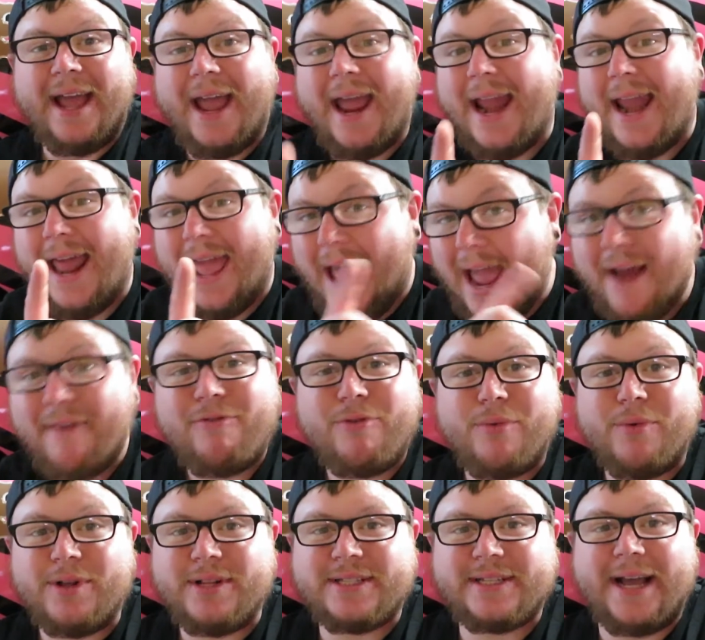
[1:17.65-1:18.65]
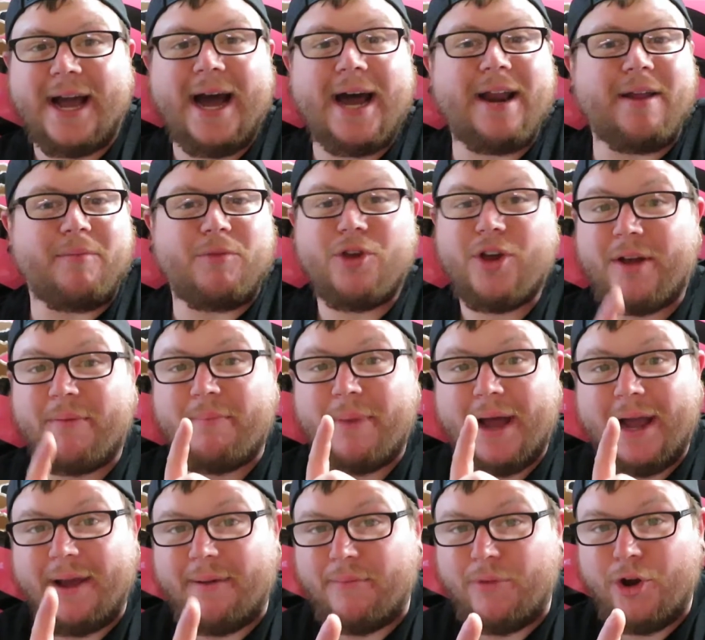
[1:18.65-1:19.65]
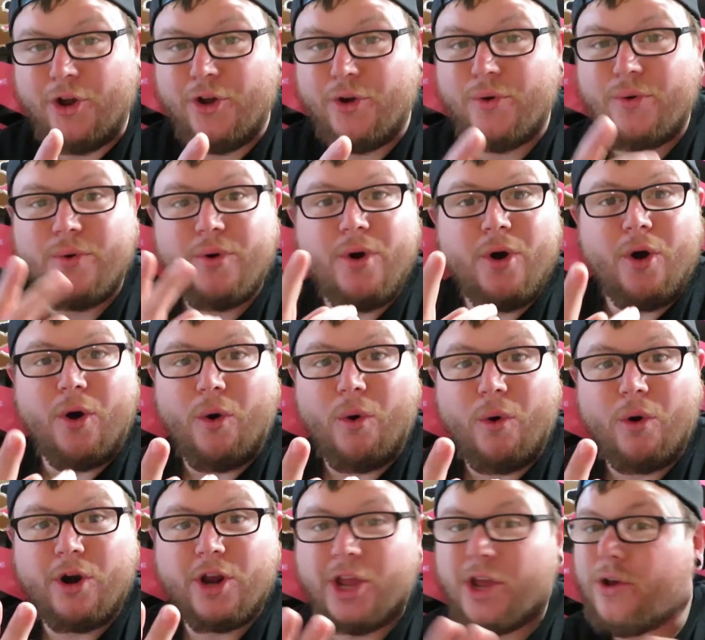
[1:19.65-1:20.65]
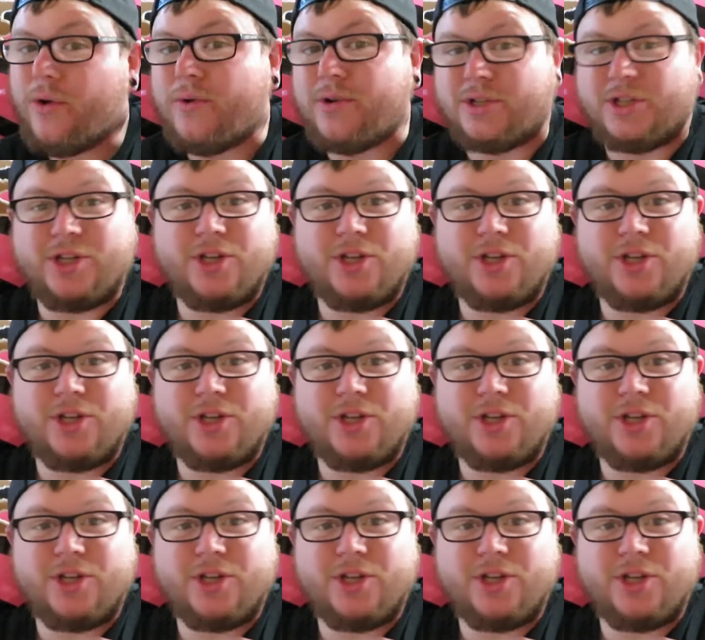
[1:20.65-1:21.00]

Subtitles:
And everyone's got them. You can buy them new or used.